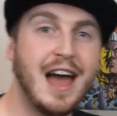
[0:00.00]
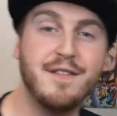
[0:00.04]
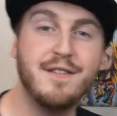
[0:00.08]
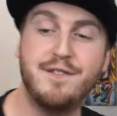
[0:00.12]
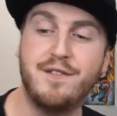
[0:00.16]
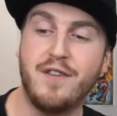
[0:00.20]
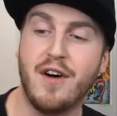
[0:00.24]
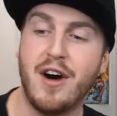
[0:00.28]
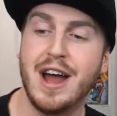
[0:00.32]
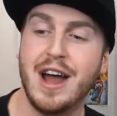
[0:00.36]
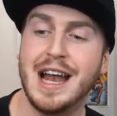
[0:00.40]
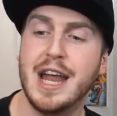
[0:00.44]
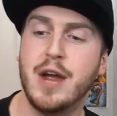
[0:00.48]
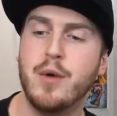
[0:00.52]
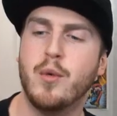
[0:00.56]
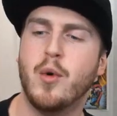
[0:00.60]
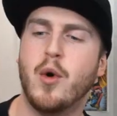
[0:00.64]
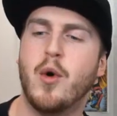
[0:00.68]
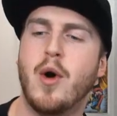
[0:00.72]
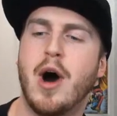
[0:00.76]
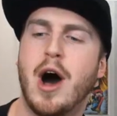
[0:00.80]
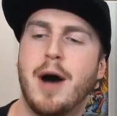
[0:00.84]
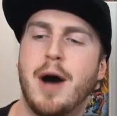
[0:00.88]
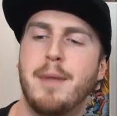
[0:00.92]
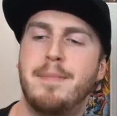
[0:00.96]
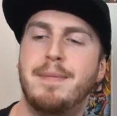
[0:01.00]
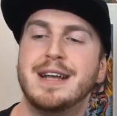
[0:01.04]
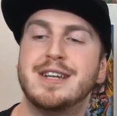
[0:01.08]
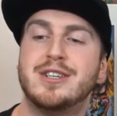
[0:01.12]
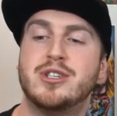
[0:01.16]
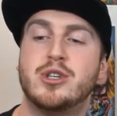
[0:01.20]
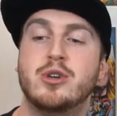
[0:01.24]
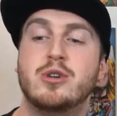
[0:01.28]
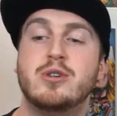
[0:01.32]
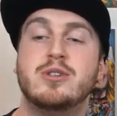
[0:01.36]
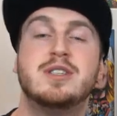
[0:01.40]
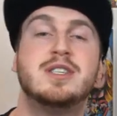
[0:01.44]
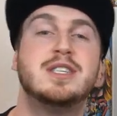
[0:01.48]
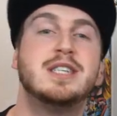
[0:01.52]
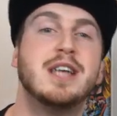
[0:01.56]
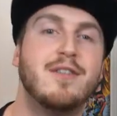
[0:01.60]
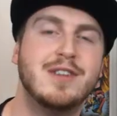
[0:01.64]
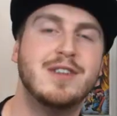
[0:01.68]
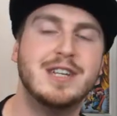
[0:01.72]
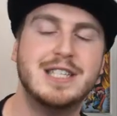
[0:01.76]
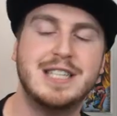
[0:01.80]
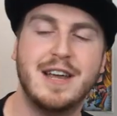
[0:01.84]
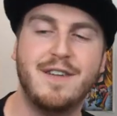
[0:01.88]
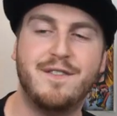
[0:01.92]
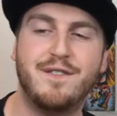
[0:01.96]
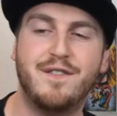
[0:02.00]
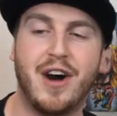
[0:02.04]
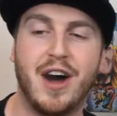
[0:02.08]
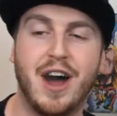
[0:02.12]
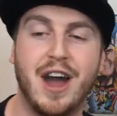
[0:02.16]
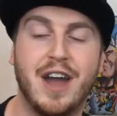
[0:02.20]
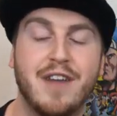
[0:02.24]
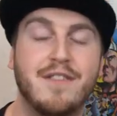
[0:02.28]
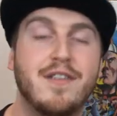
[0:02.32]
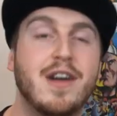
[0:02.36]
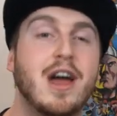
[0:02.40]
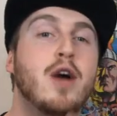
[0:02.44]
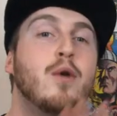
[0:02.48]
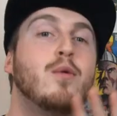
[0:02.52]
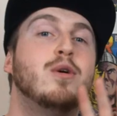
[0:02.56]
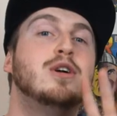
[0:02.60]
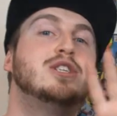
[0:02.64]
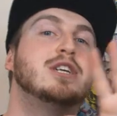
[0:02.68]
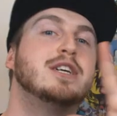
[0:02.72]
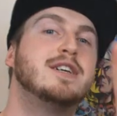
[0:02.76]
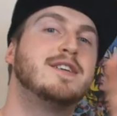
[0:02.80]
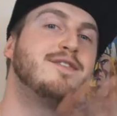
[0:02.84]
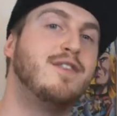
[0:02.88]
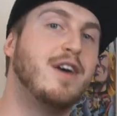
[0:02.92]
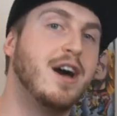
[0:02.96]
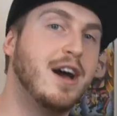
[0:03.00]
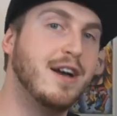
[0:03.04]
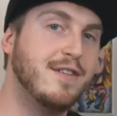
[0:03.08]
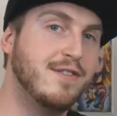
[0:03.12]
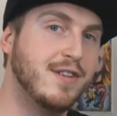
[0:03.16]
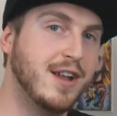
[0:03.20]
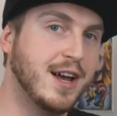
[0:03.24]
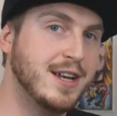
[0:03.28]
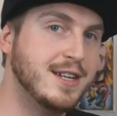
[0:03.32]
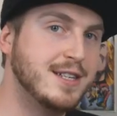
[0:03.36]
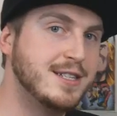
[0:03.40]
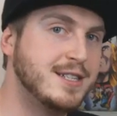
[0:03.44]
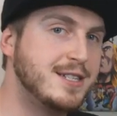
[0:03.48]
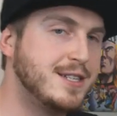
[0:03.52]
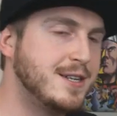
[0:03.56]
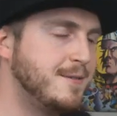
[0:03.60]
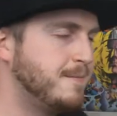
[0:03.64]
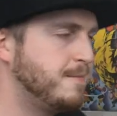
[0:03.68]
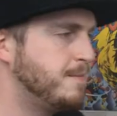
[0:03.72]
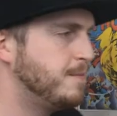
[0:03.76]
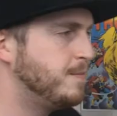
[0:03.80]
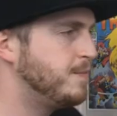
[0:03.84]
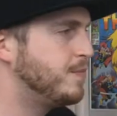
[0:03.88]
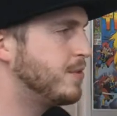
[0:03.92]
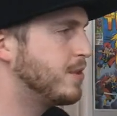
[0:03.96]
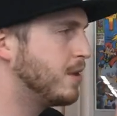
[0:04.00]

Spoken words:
And finally, we'll up it to 75, which is five lights.